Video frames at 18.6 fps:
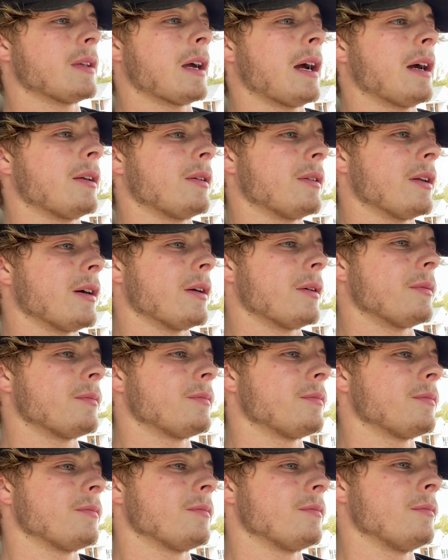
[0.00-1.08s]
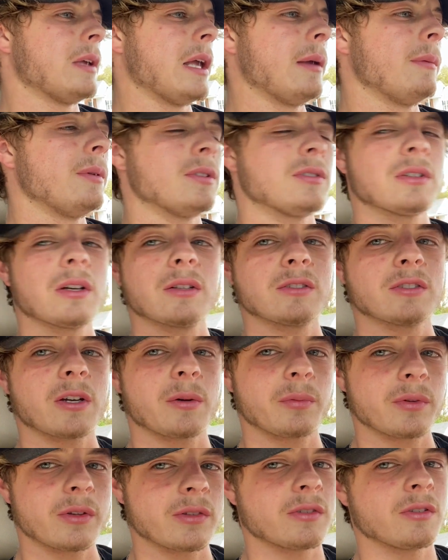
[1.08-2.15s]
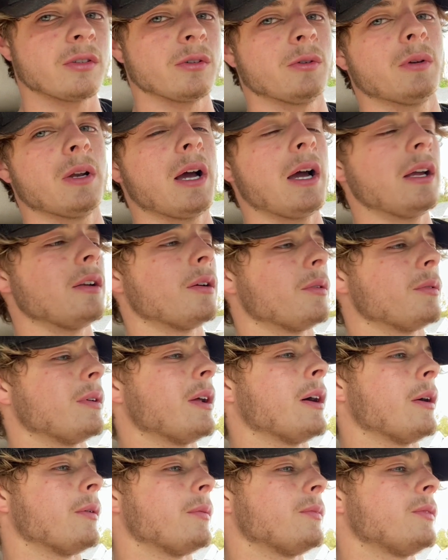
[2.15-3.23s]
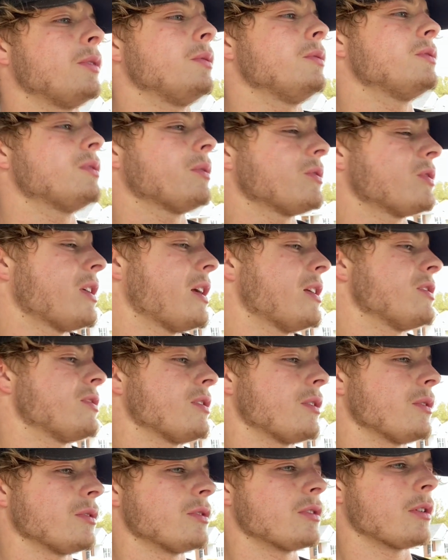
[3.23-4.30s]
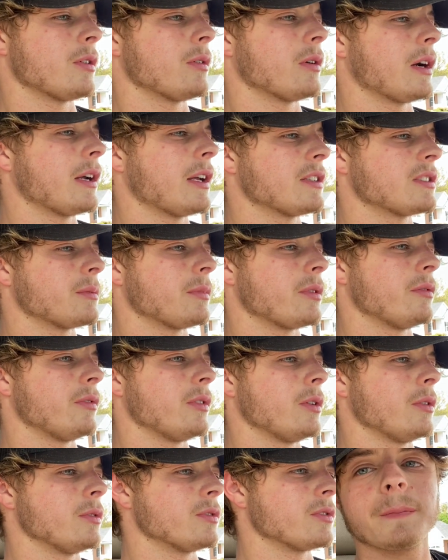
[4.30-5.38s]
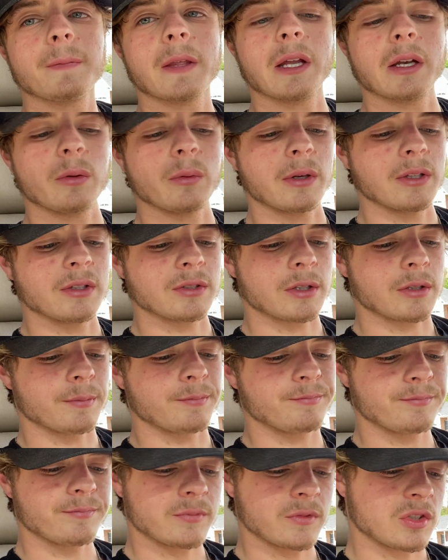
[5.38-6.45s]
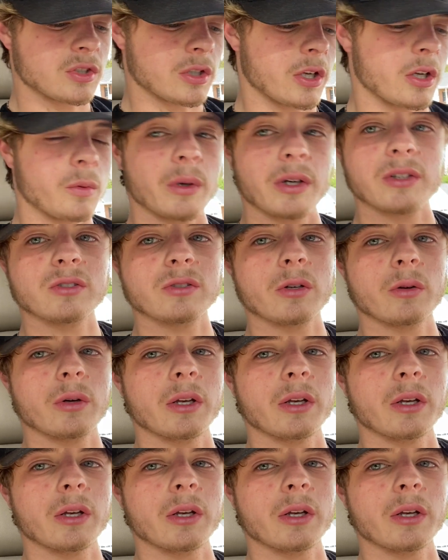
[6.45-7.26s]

don't know. Maybe something's up with the tune. I don't know. Tunes don't change though, so I guess I'm confused. Anyways, I'll show you what it's doing